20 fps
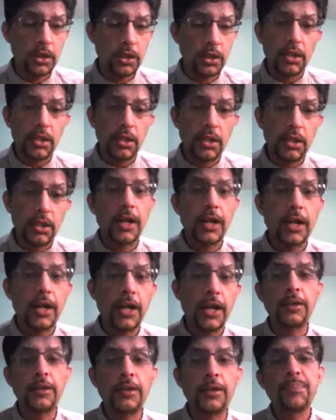and
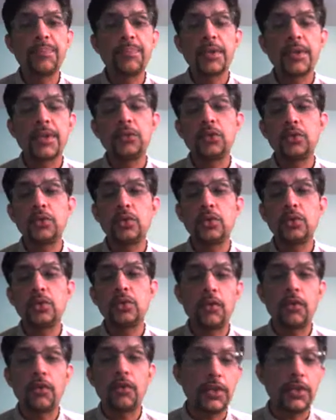he was doing a
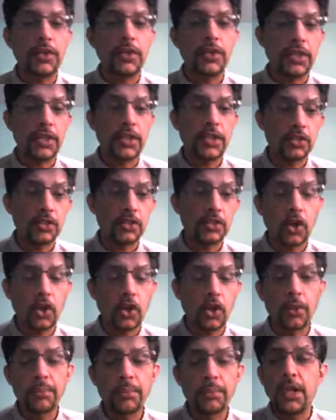fantastic job.
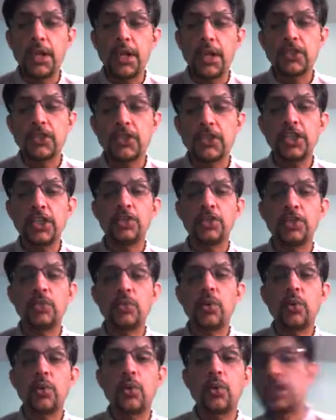As Jason
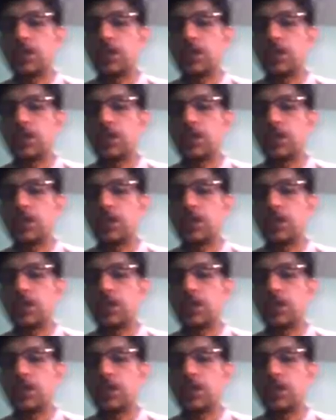Holder, the